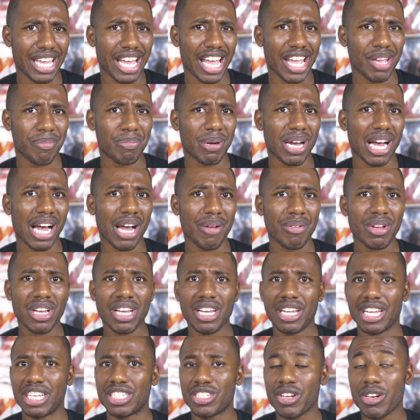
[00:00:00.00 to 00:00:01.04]
K-pop?
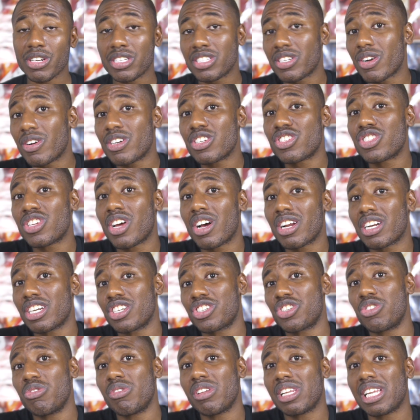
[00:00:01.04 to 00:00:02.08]
Is there a certain song
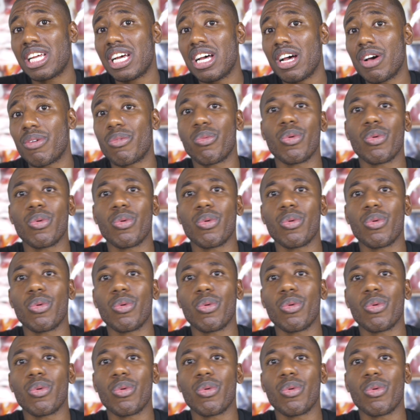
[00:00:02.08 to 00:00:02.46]
that you love?